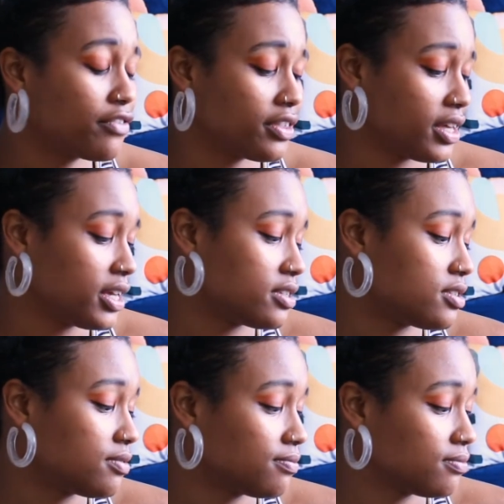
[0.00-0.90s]
everything
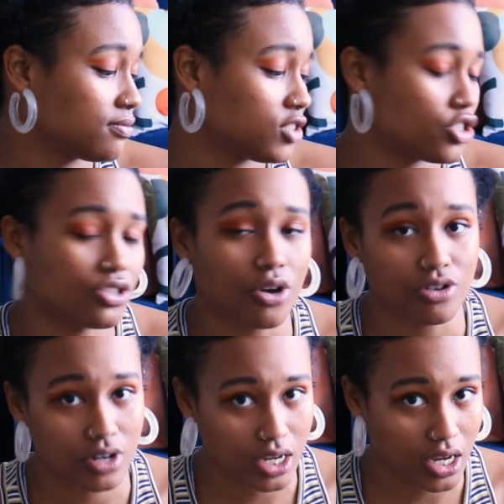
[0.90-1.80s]
is just so
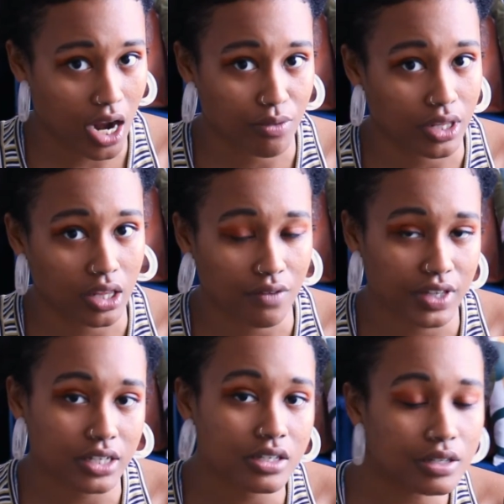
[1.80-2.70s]
unique, and I really
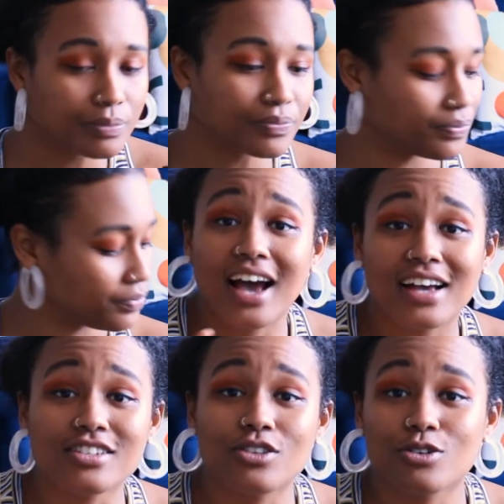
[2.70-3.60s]
love this. Okay
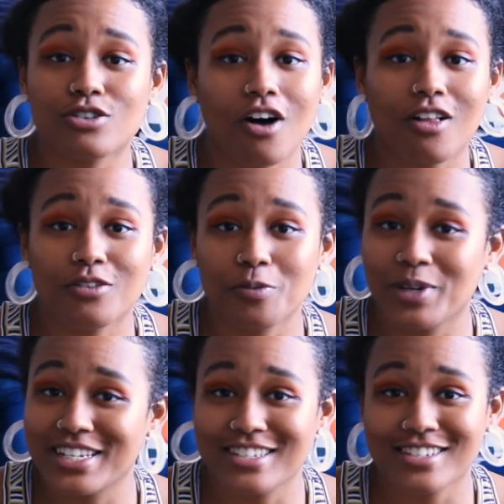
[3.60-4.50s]
guys, those are all of the
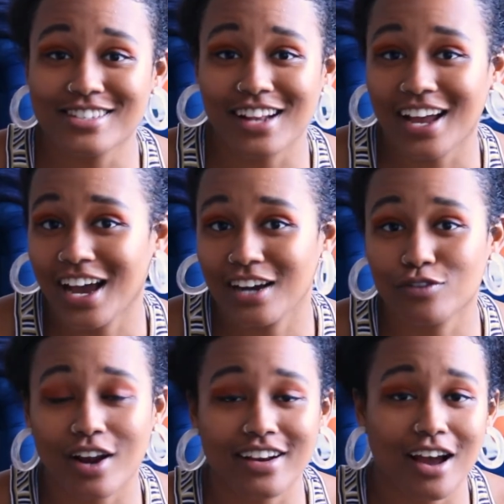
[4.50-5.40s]
pieces that I
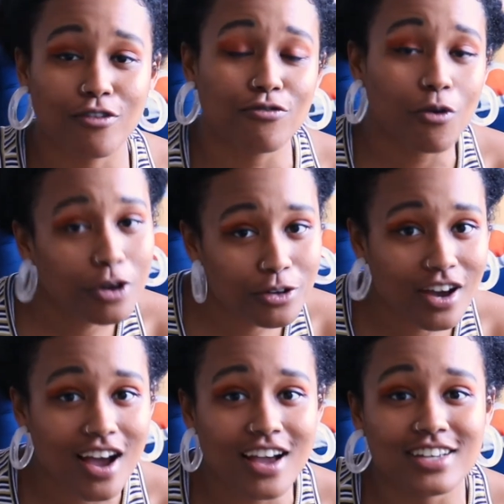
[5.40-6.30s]
have right now for
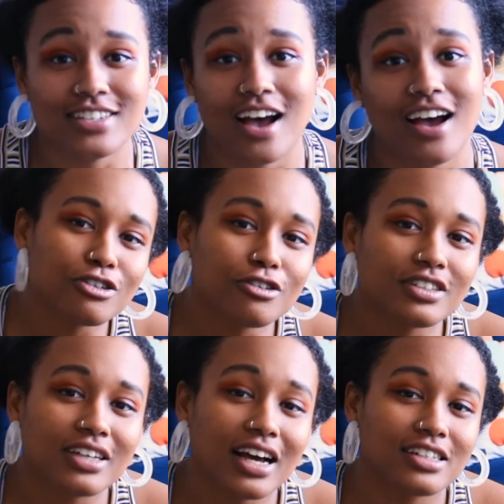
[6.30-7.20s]
you guys. Thank
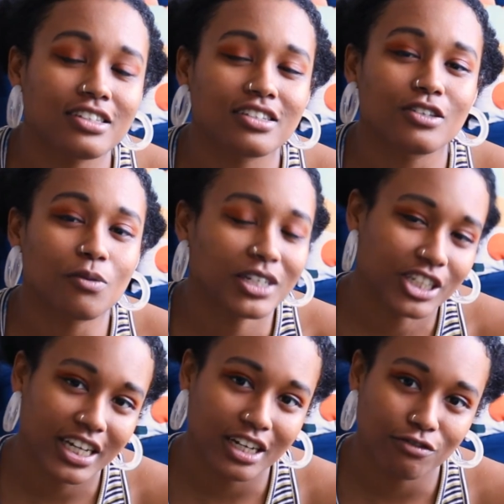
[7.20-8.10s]
you guys so
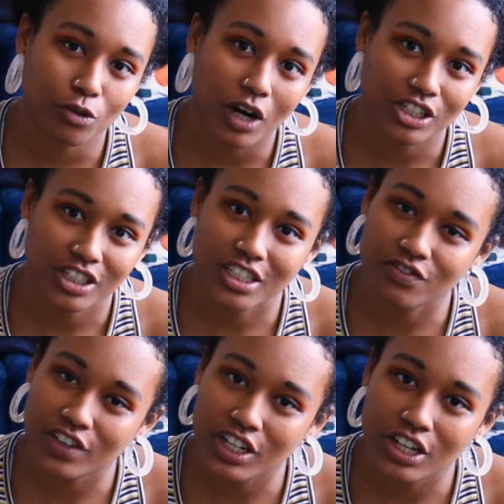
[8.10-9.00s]
much again for watching
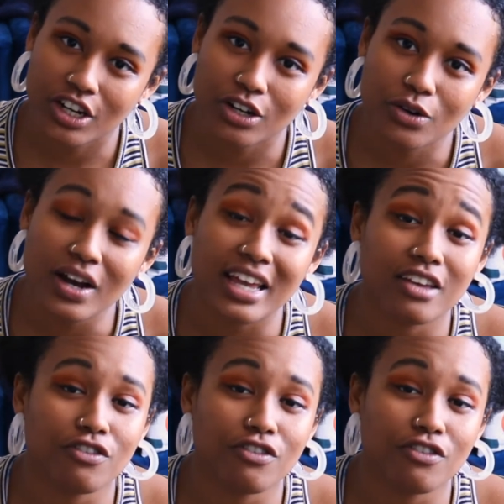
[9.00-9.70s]
this video.